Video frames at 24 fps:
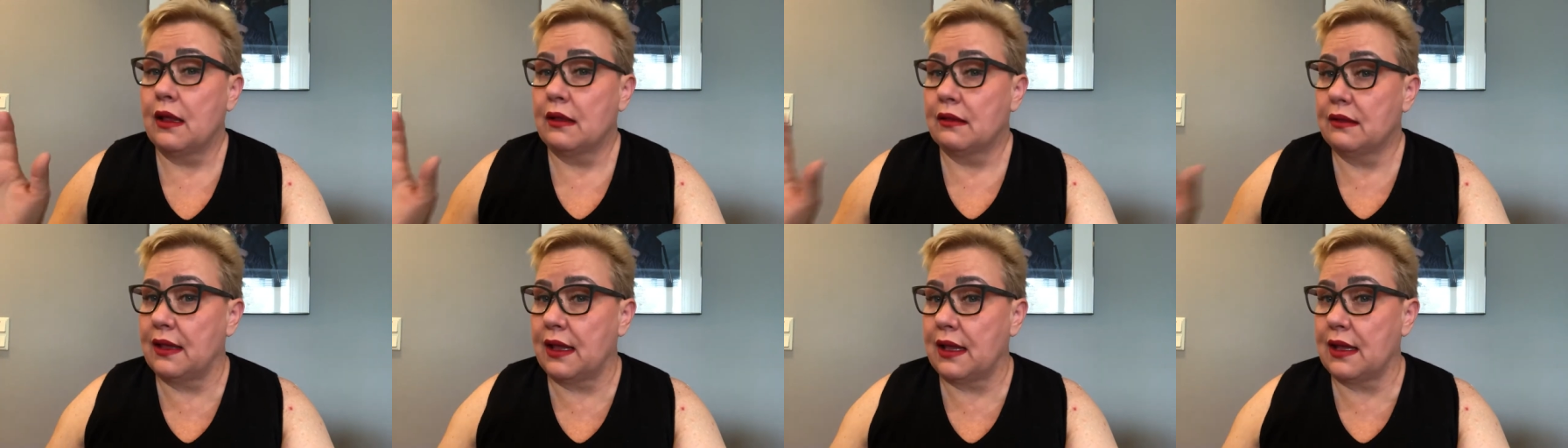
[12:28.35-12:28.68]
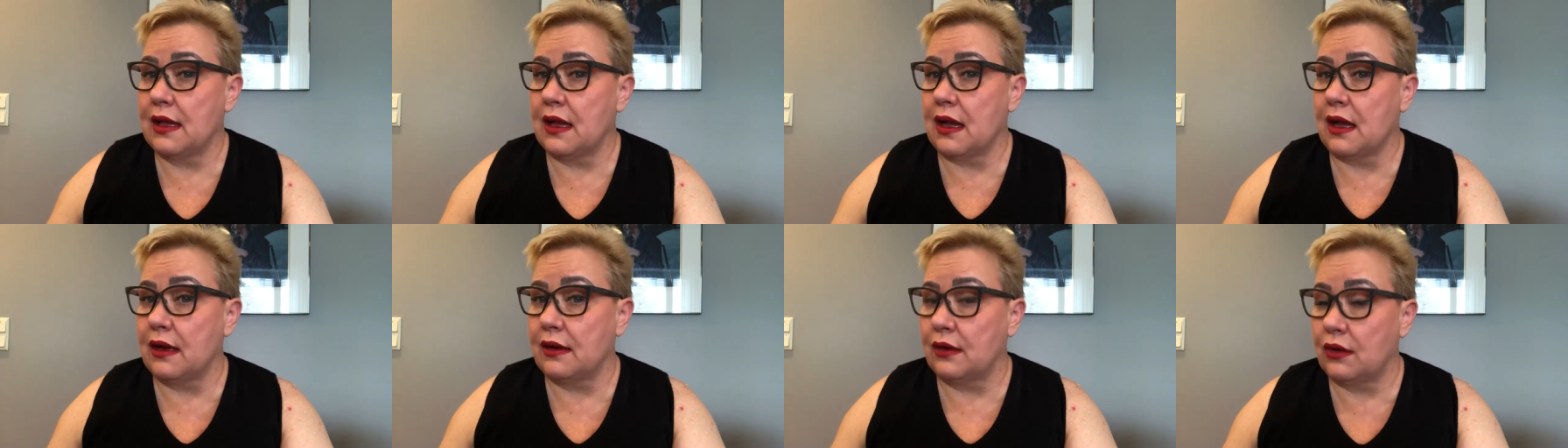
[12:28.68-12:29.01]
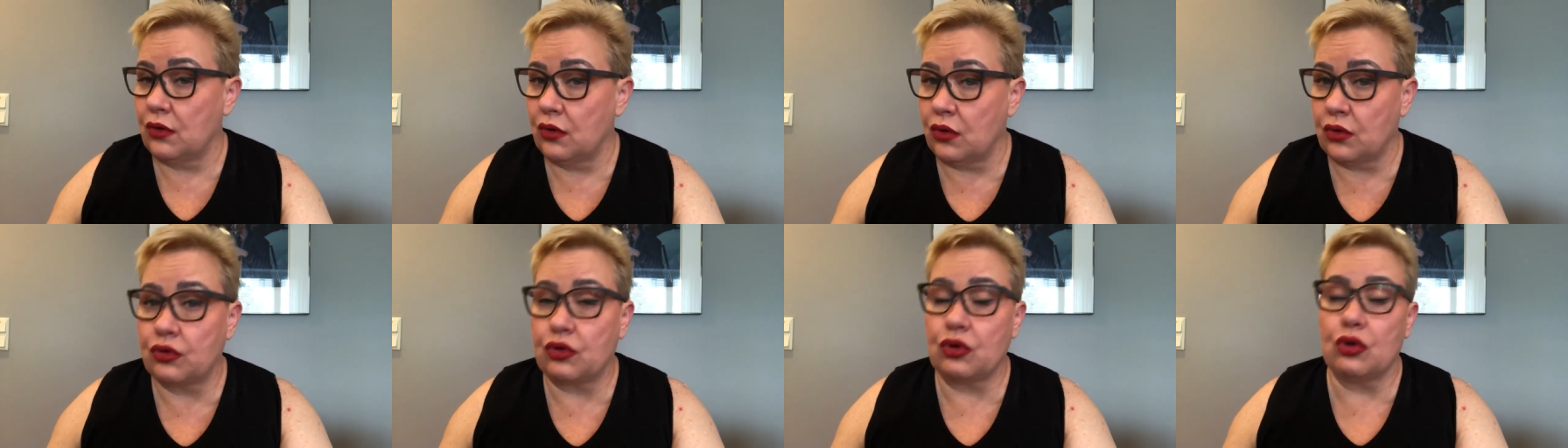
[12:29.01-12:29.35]
They are
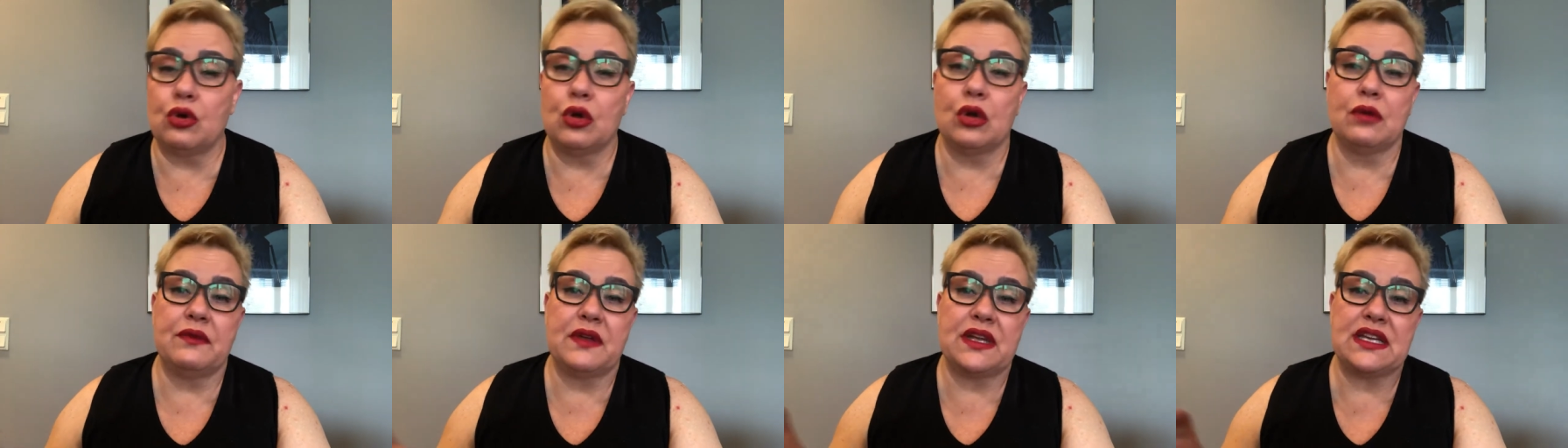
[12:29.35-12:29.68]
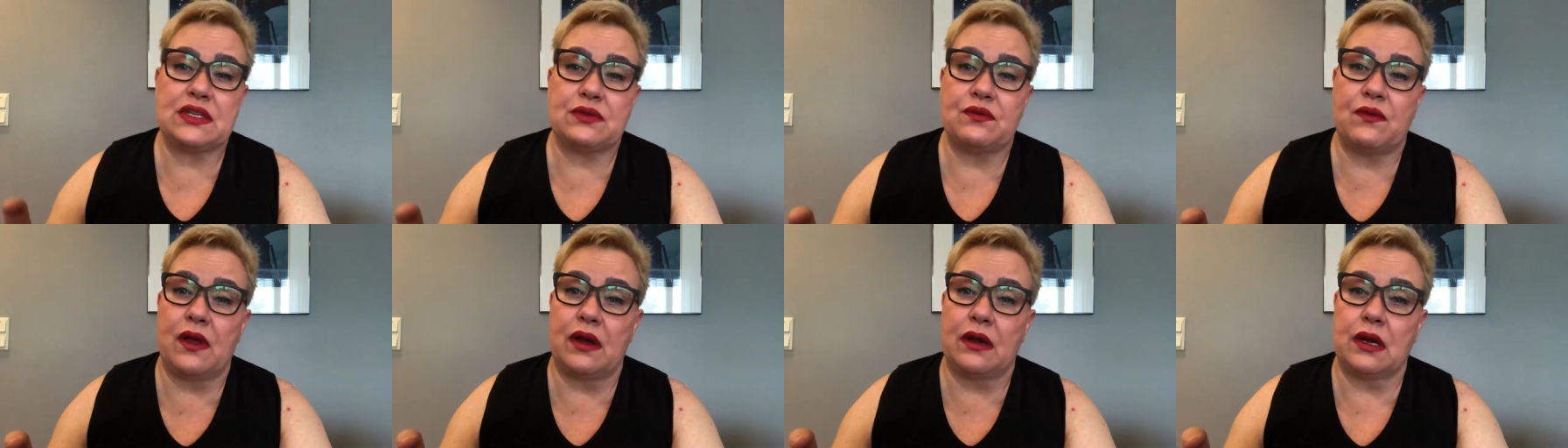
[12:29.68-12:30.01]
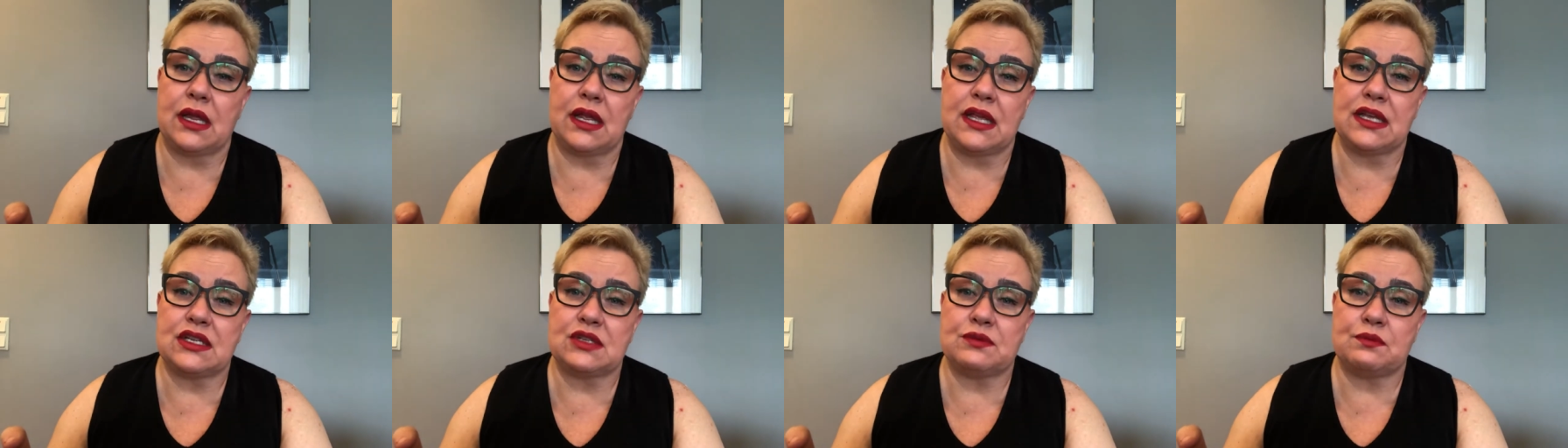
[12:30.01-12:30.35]
not always
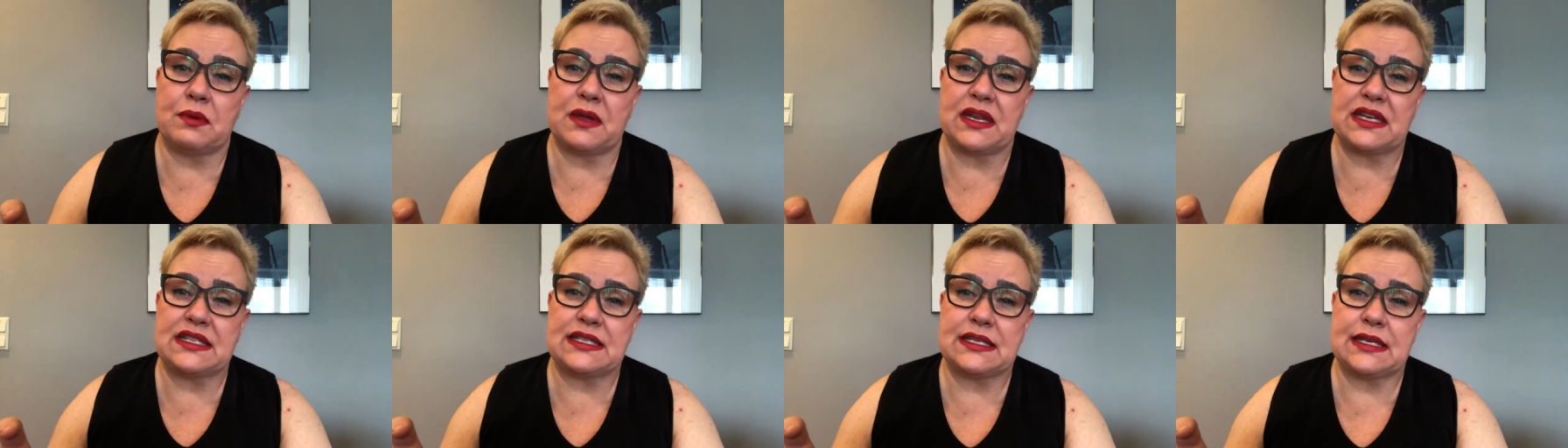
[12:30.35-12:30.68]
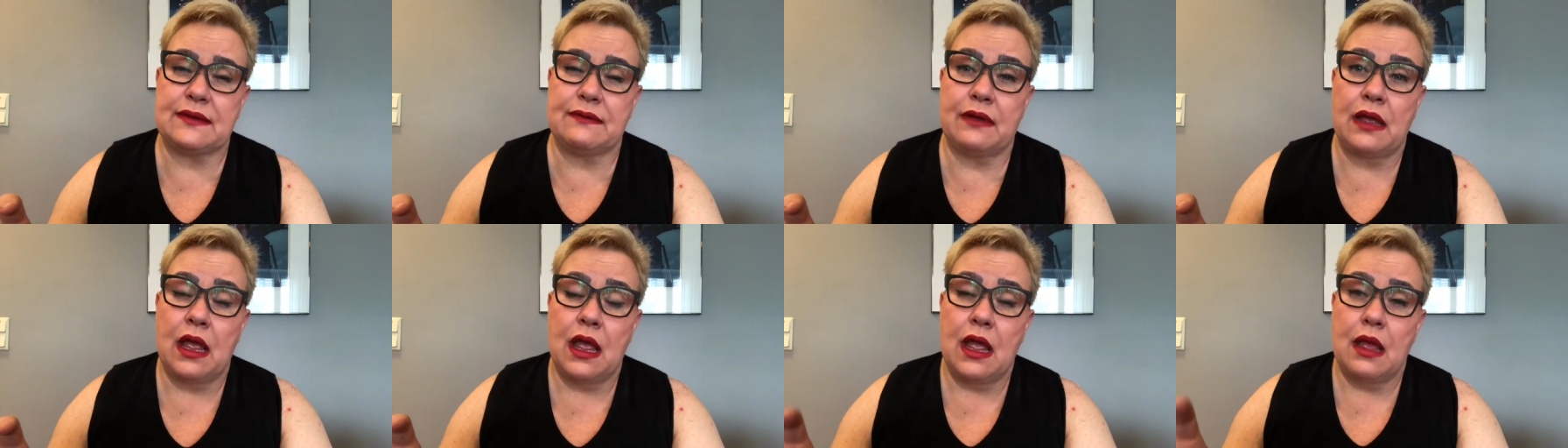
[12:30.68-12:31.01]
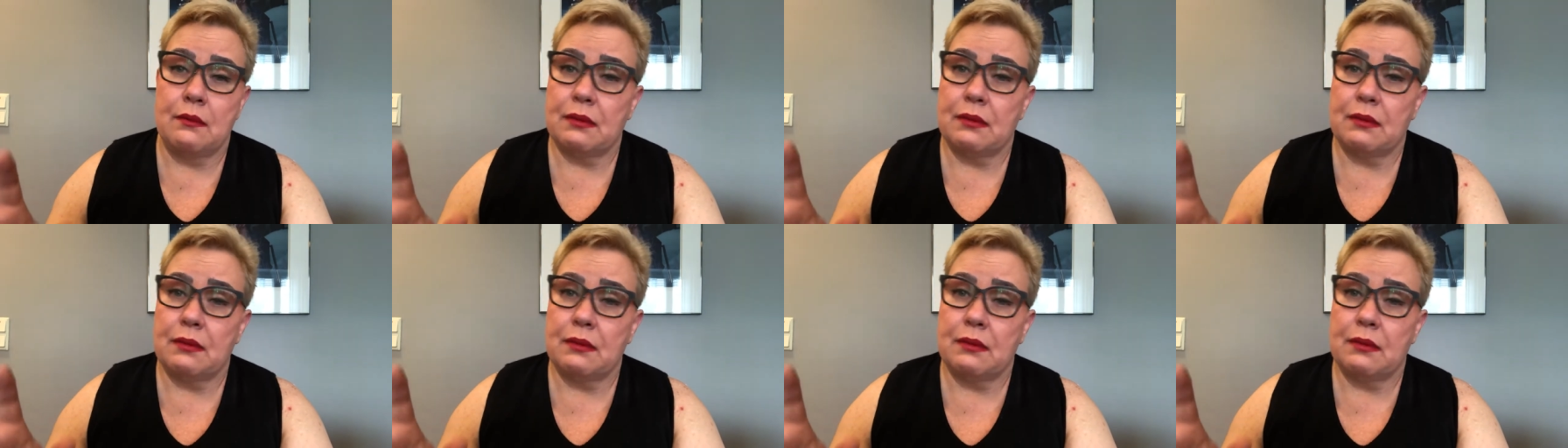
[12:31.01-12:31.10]
very expensive,